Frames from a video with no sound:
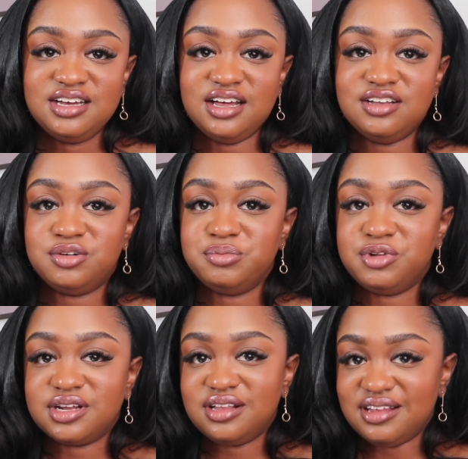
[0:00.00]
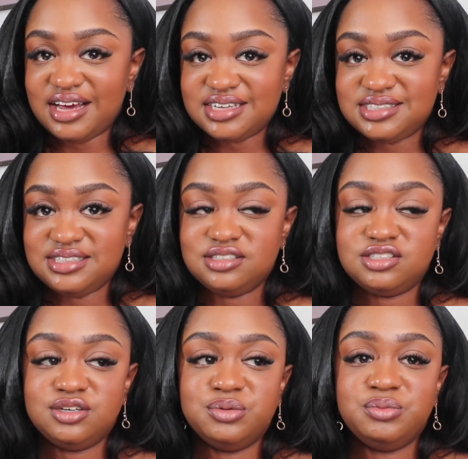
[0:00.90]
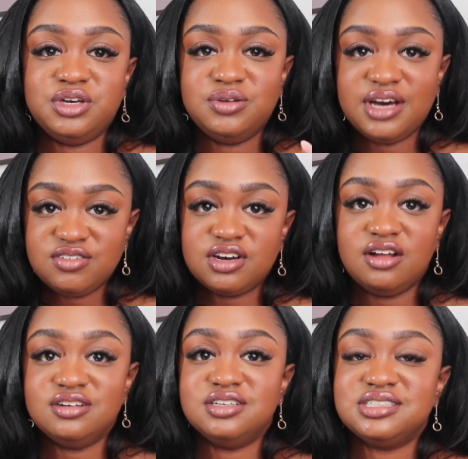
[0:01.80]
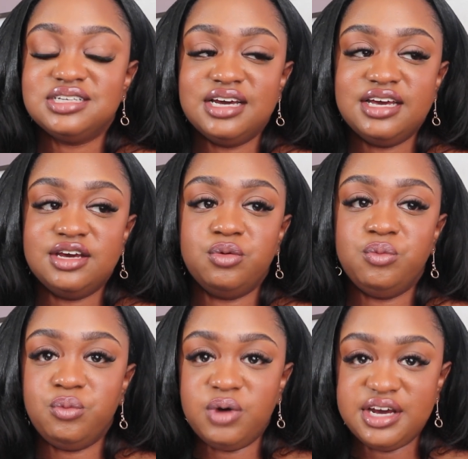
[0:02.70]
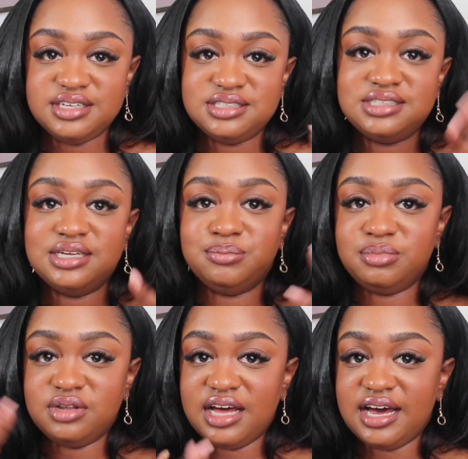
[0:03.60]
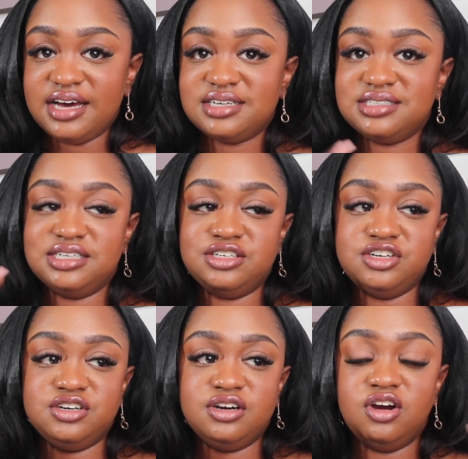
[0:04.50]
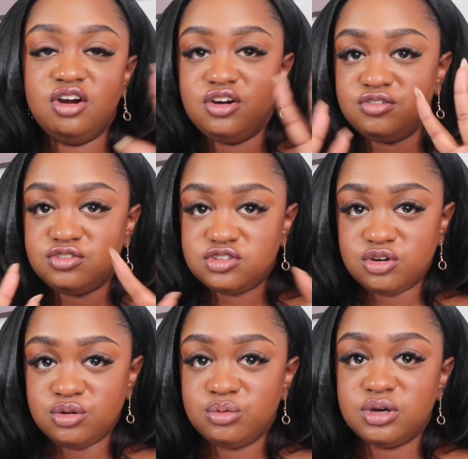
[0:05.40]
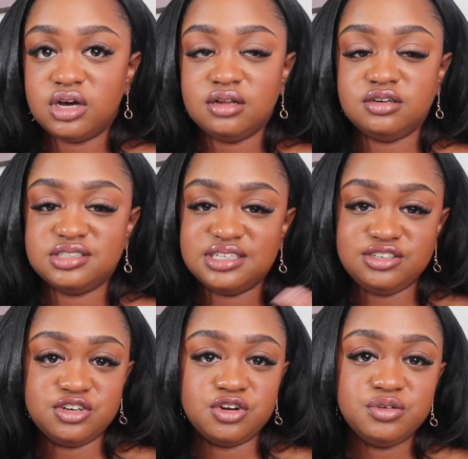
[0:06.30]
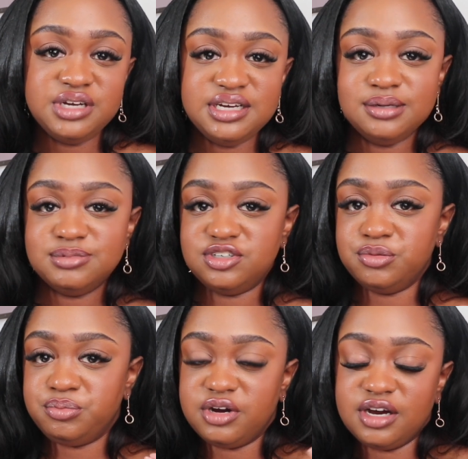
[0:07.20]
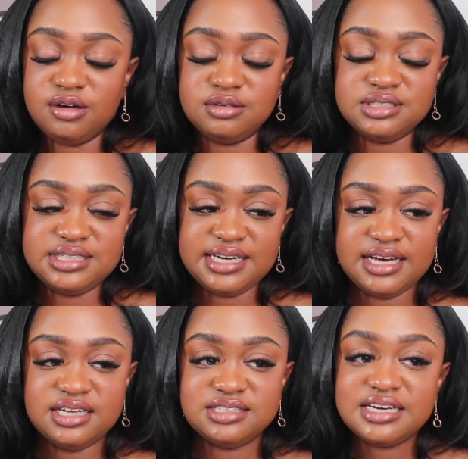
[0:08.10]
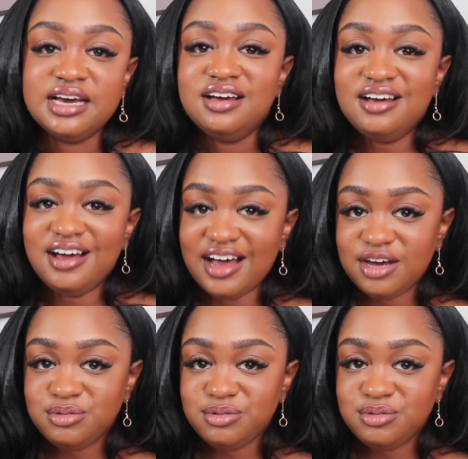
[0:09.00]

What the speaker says: a little more classy. So when you have colors like whites and blacks and your earth tone colors and your creams, your browns, tans, I